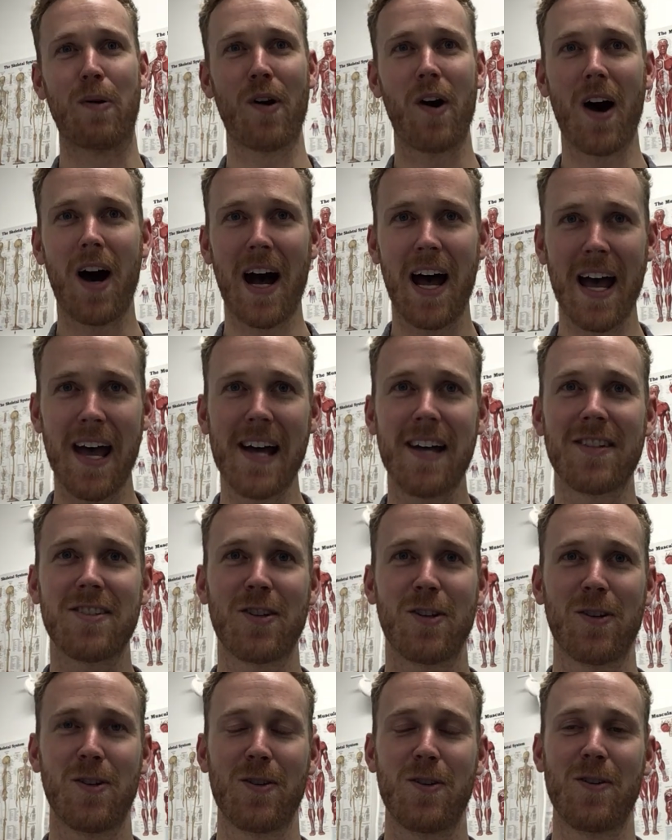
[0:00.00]
prior
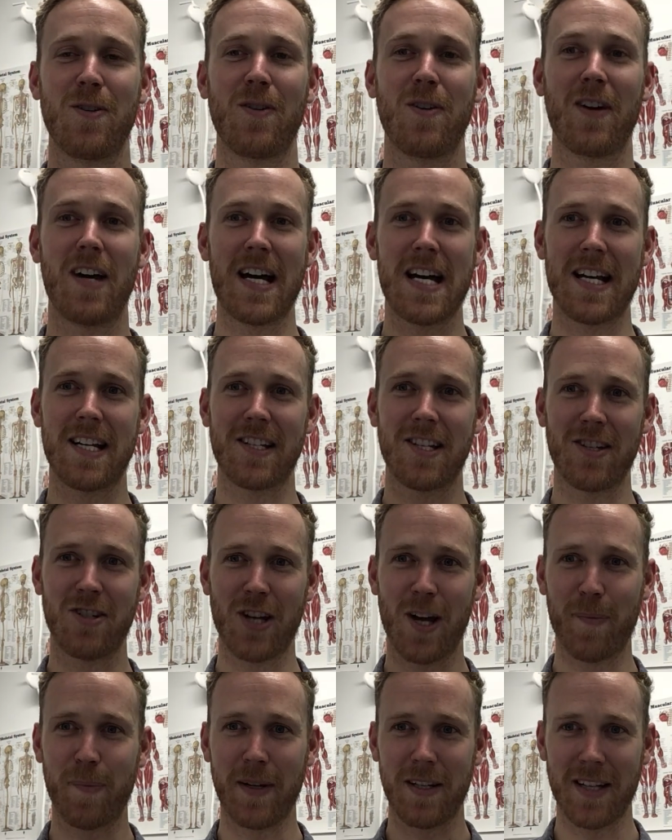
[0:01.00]
to
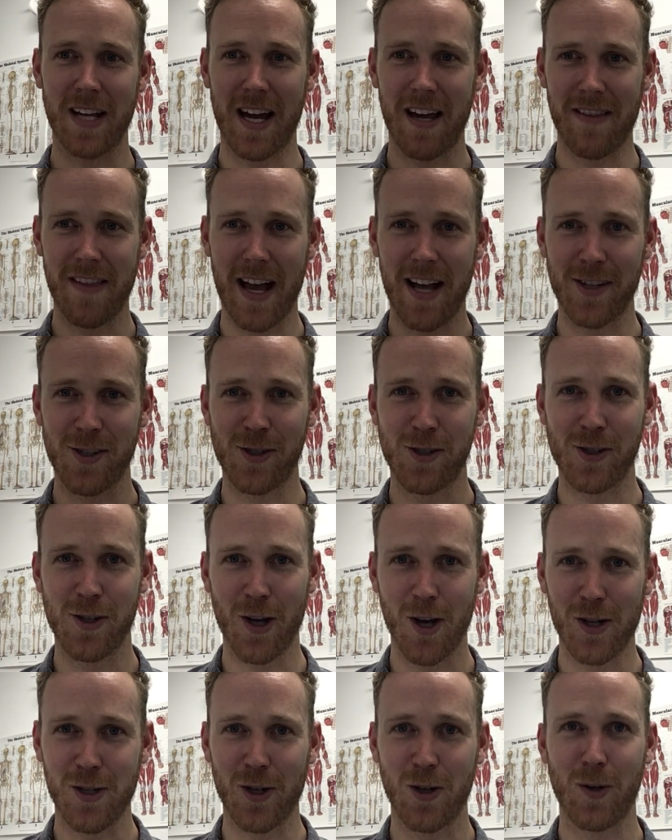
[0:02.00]
jumping down that
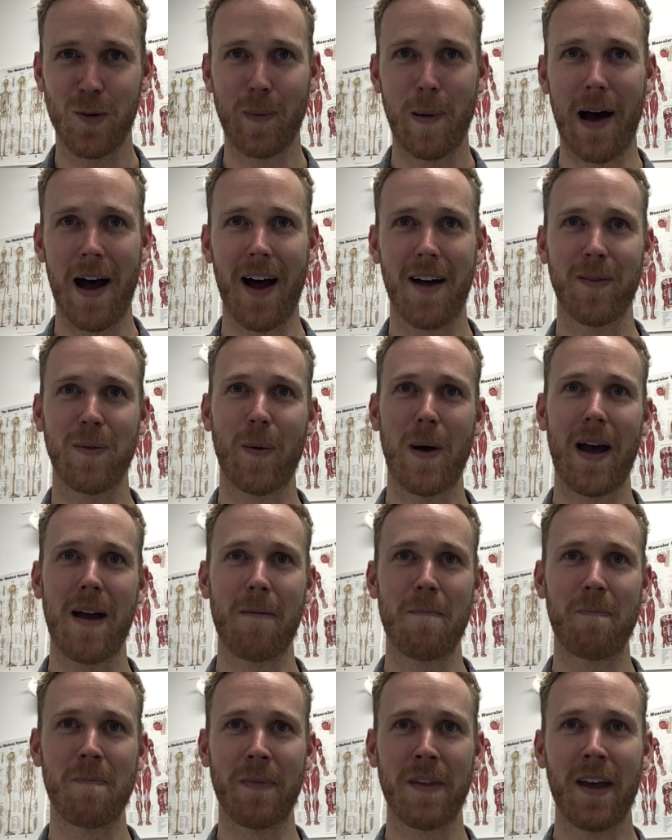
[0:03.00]
surgical pathway.
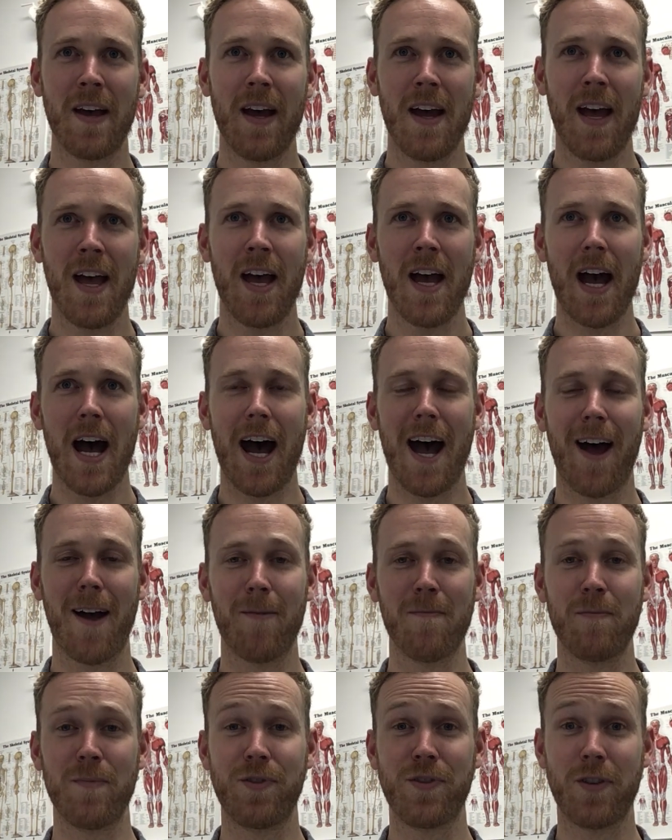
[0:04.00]

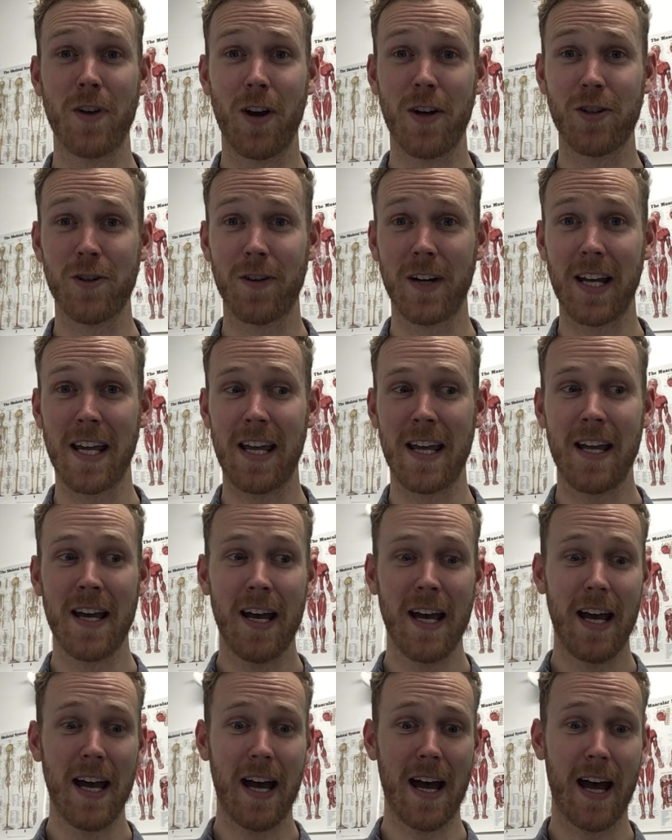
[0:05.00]
Surgery,
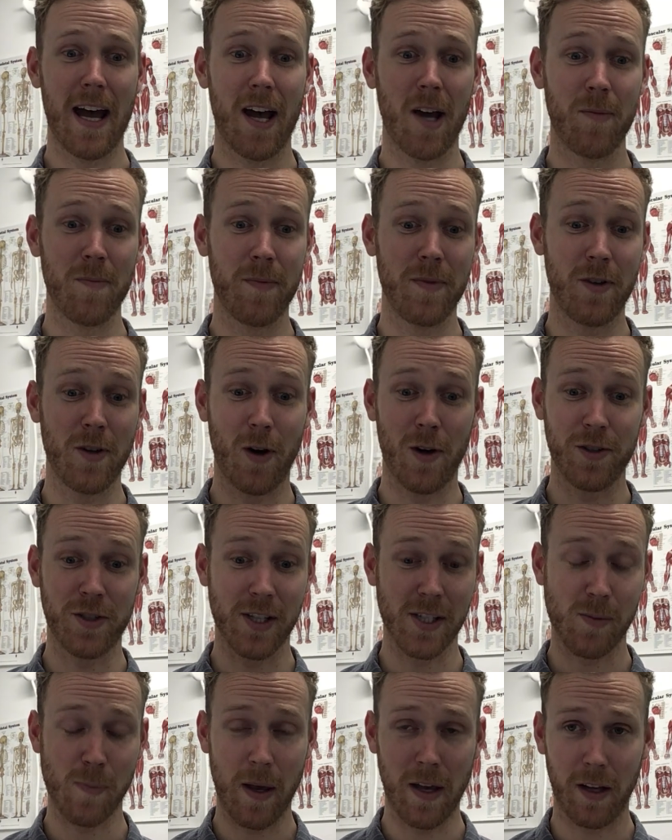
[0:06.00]
not
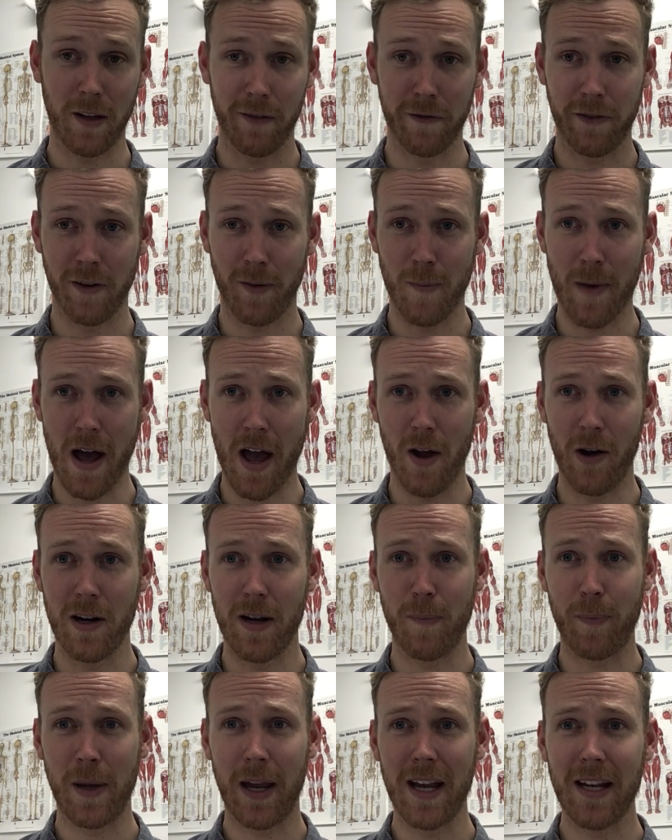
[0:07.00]
just speaking from my own
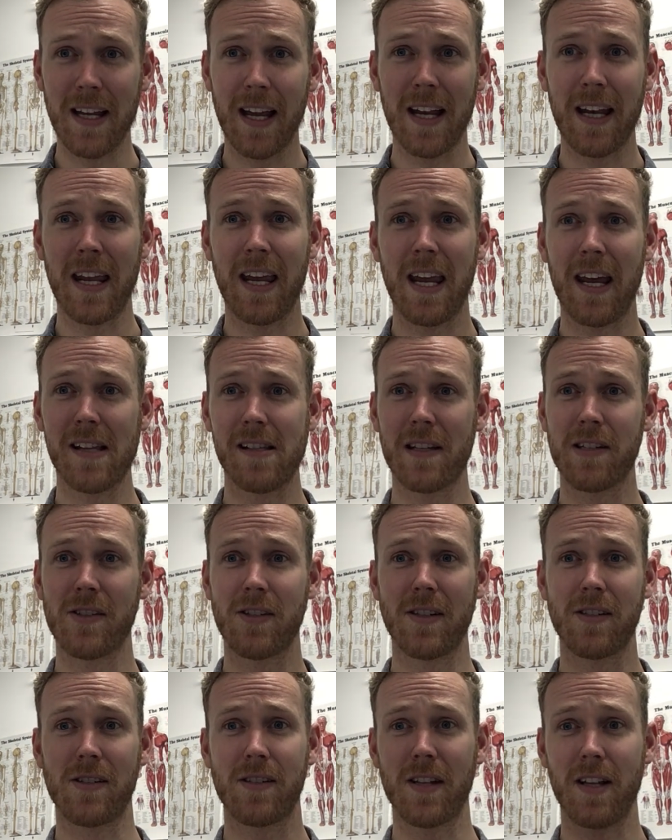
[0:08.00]
opinion here, this
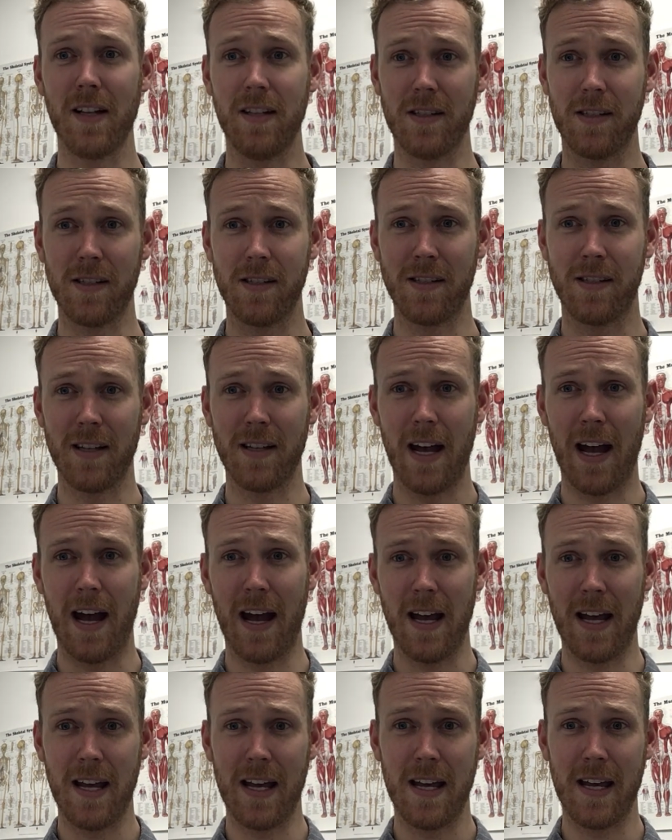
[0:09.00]
is
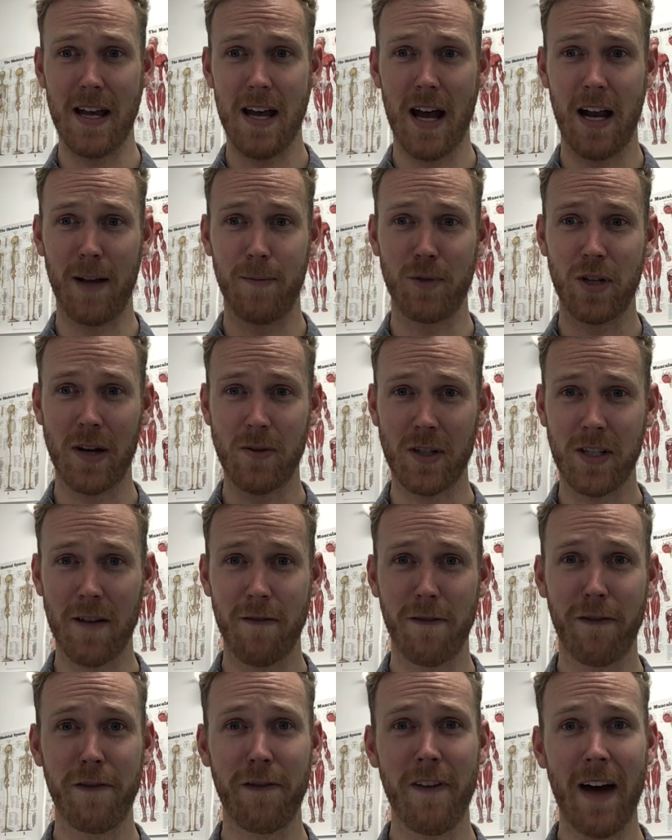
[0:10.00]
an
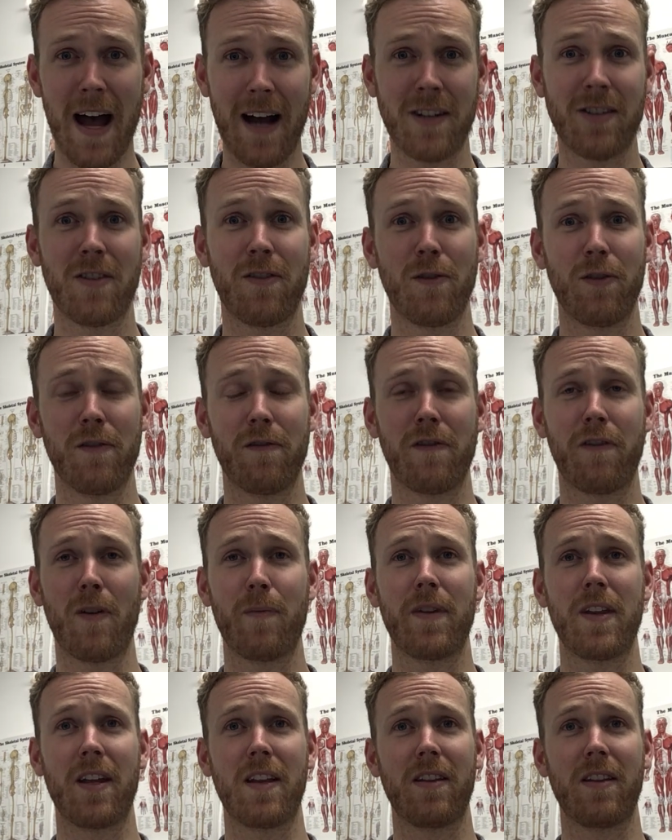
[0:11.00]
objective fact from
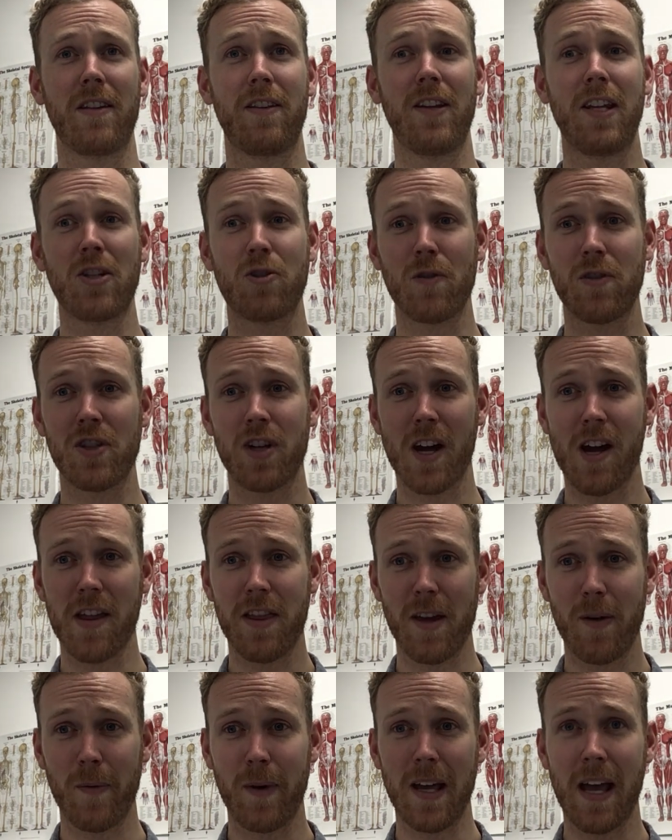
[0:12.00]
the literature
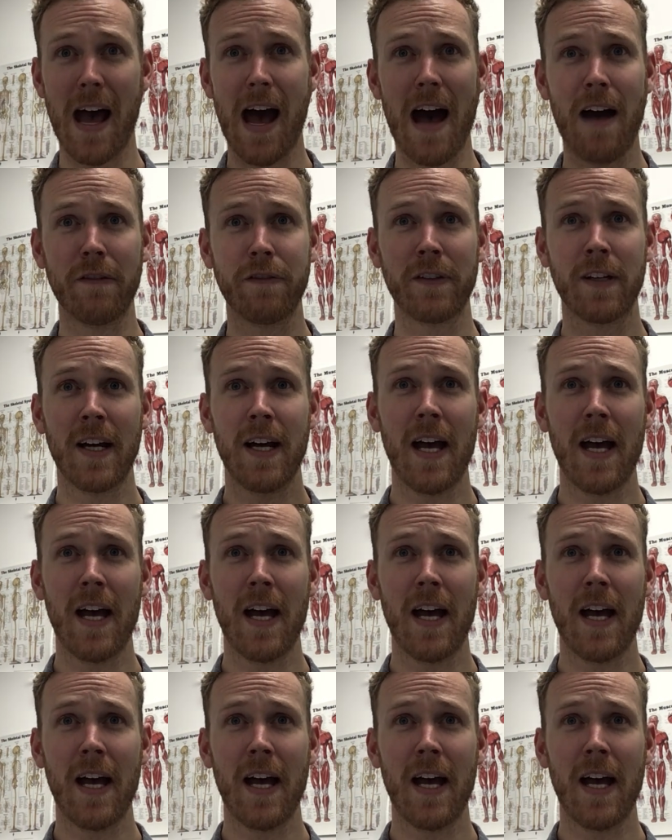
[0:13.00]
that we have.